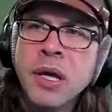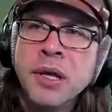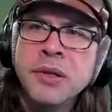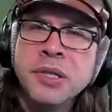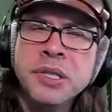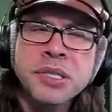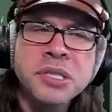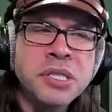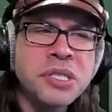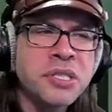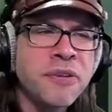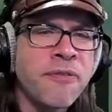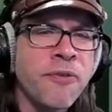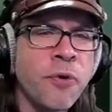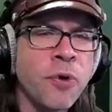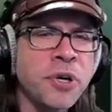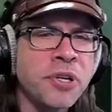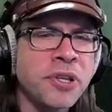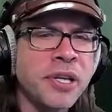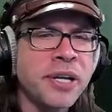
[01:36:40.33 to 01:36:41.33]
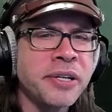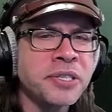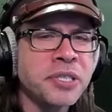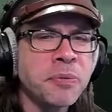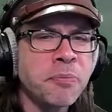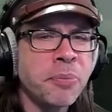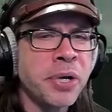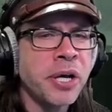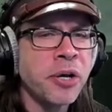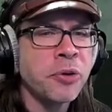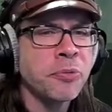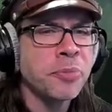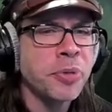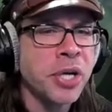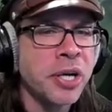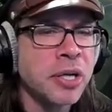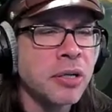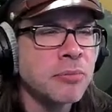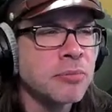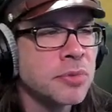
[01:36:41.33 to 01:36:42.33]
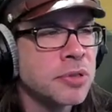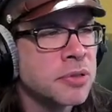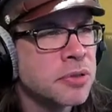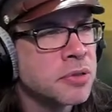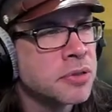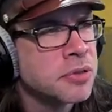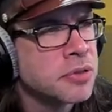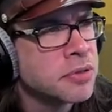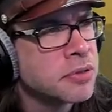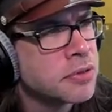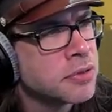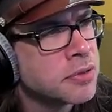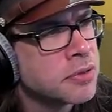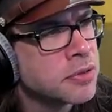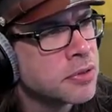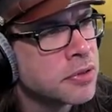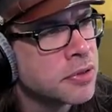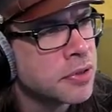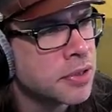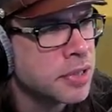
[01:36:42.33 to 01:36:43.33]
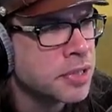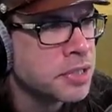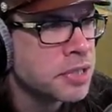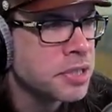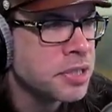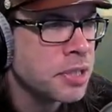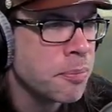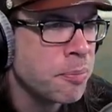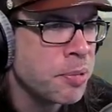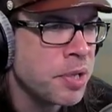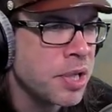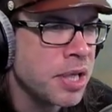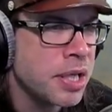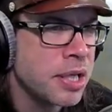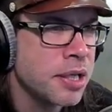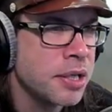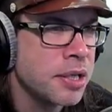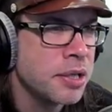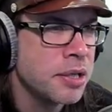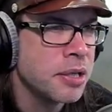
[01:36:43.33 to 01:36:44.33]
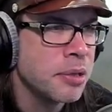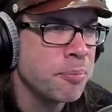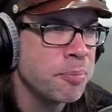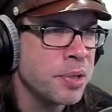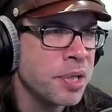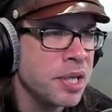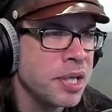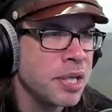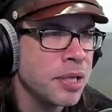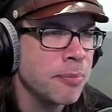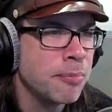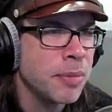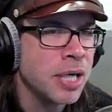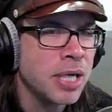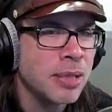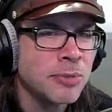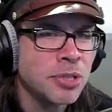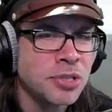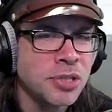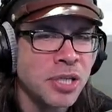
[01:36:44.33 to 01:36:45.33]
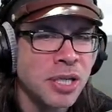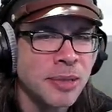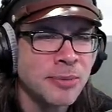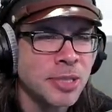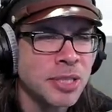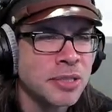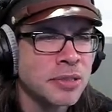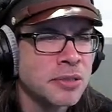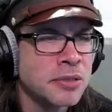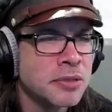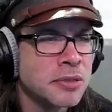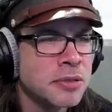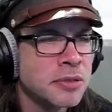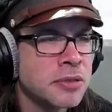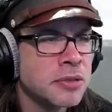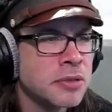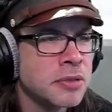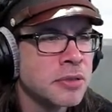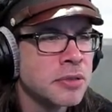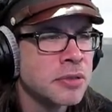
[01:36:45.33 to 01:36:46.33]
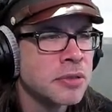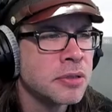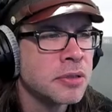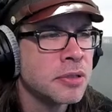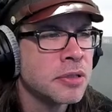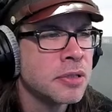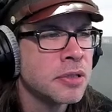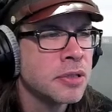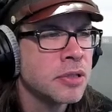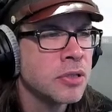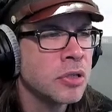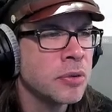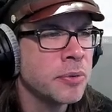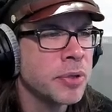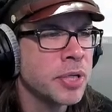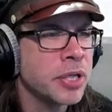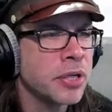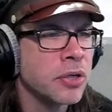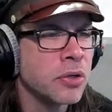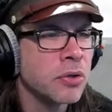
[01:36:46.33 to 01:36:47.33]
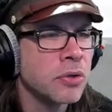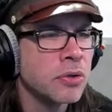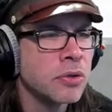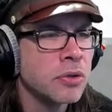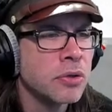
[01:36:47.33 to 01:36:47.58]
This is a 4,000 pound bomb. This is the big, the big Mama Jama. Here we go.